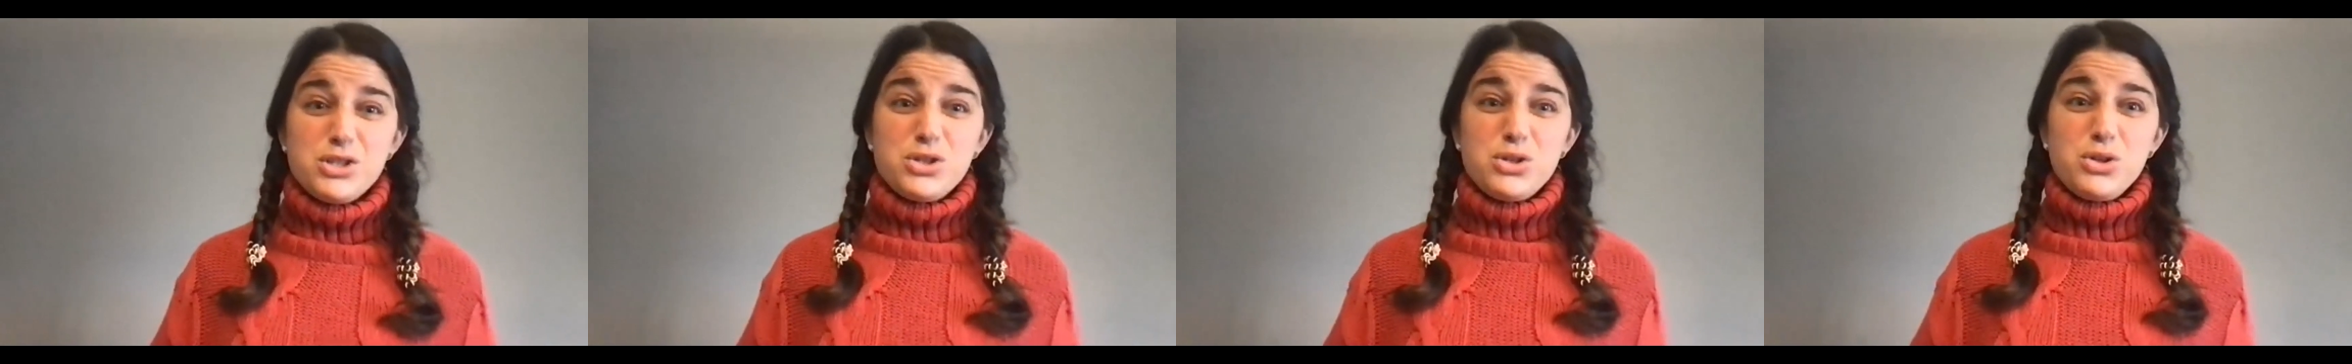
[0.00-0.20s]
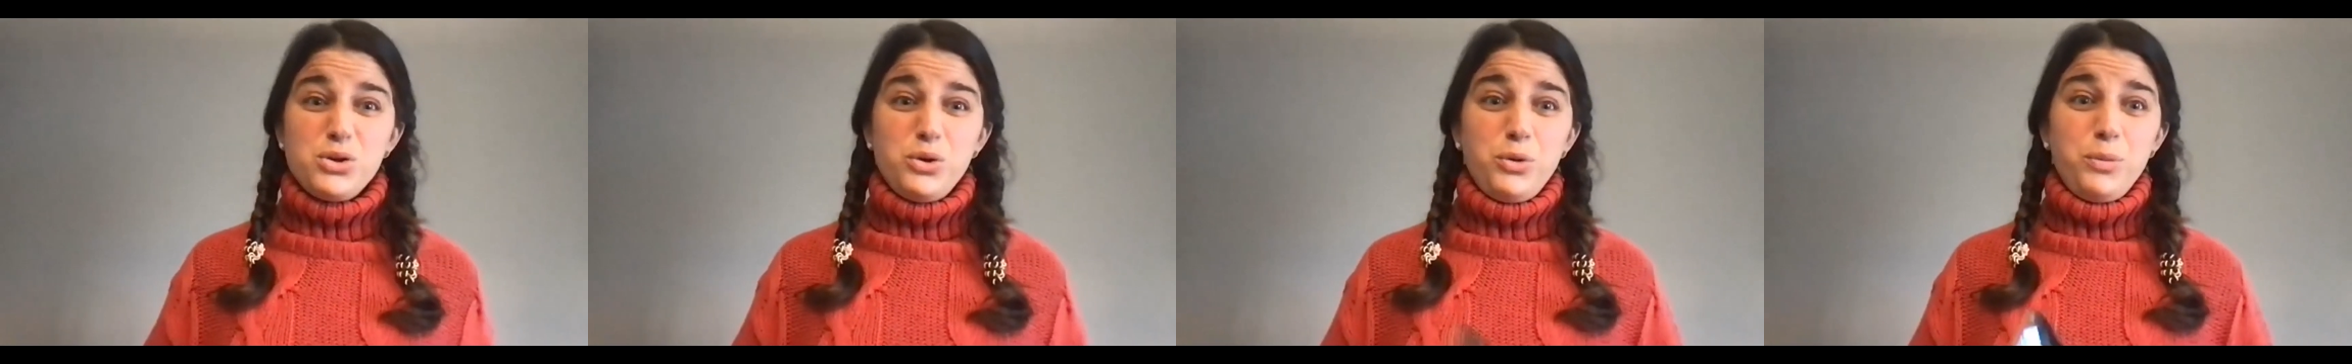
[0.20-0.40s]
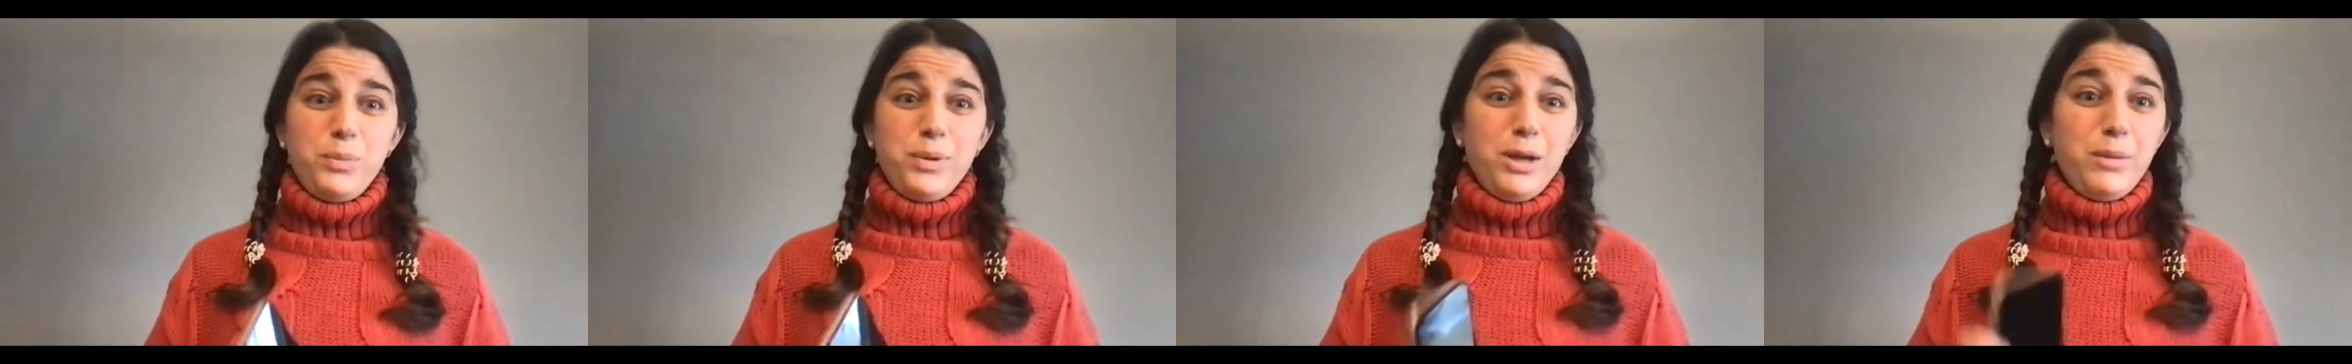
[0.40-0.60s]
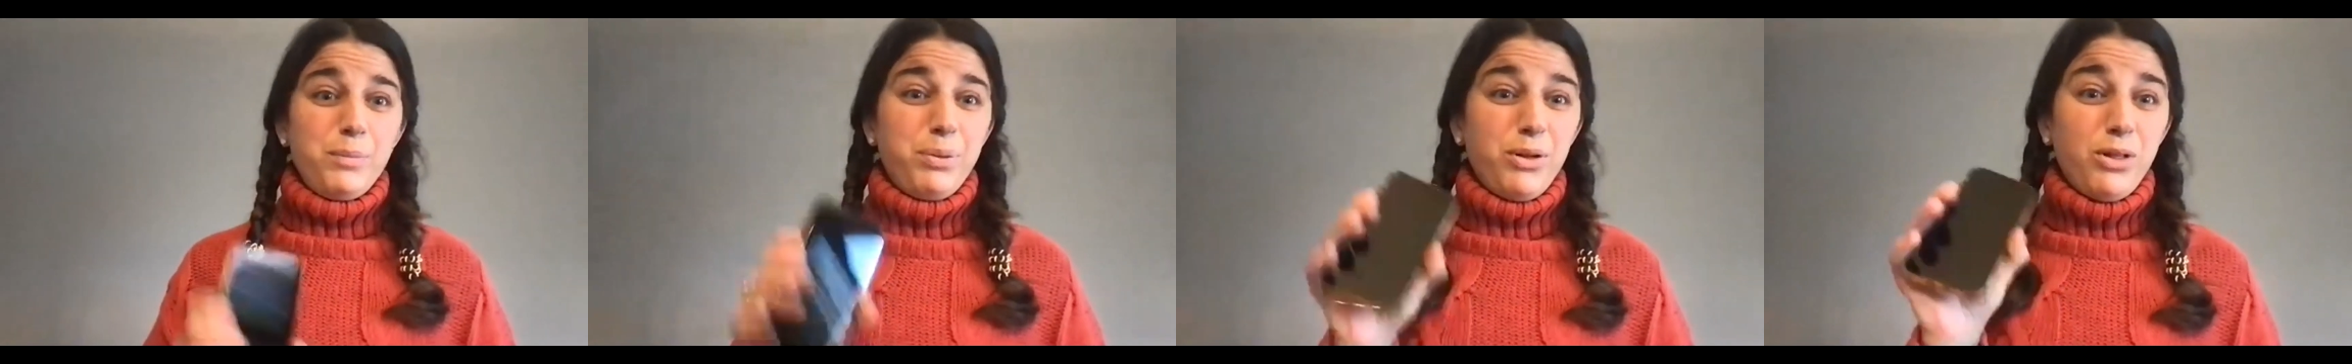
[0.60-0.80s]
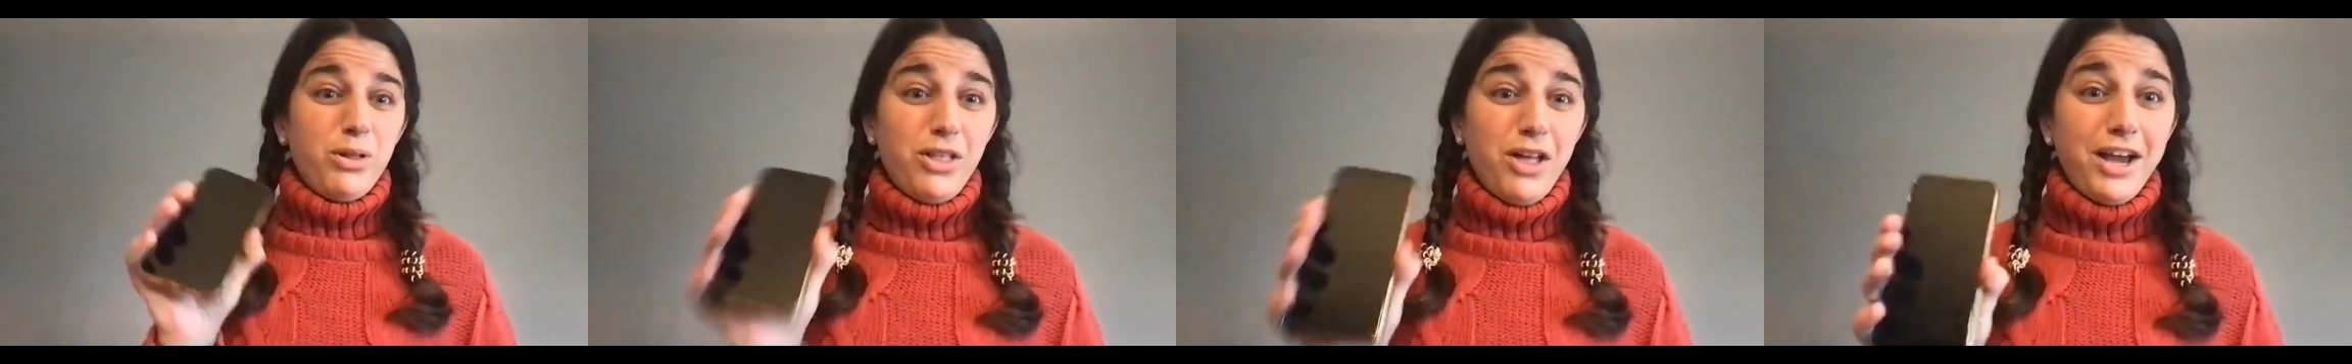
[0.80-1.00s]
to be
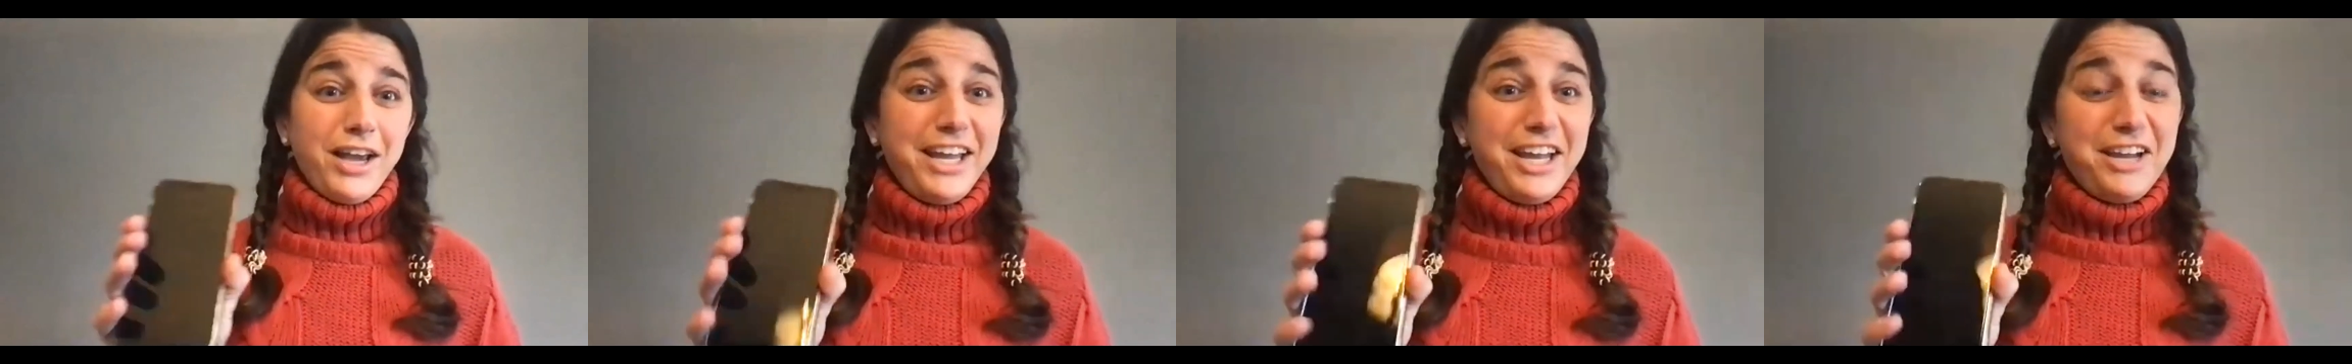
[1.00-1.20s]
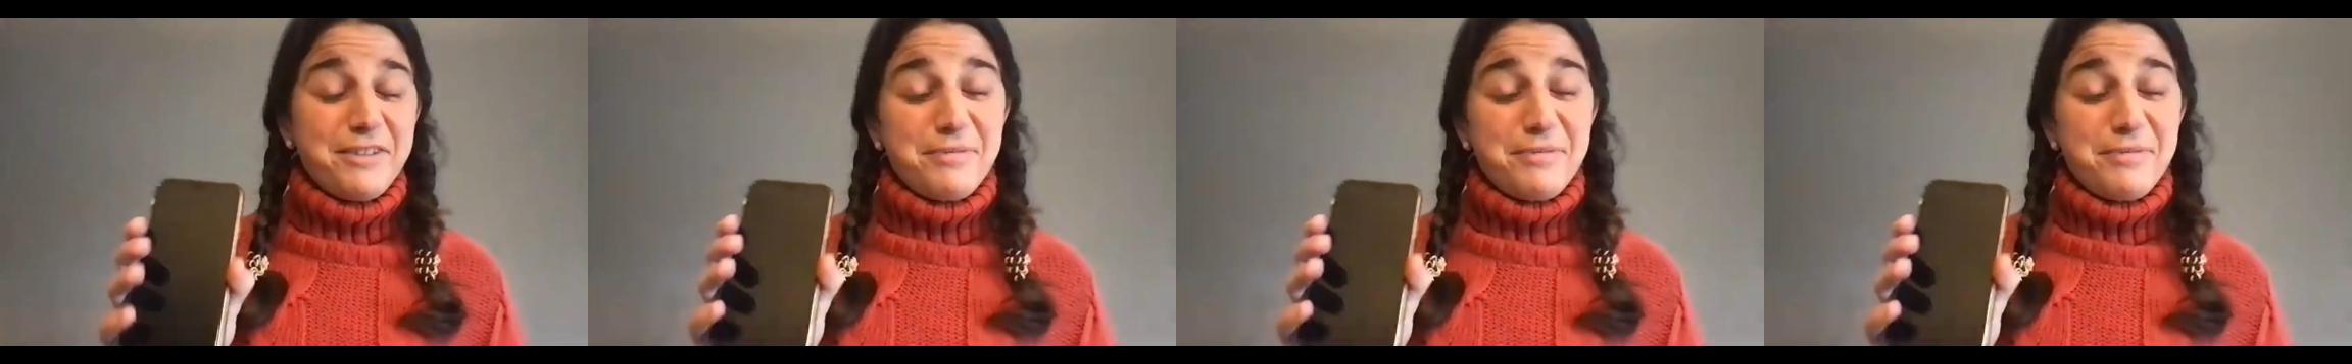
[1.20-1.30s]
plugging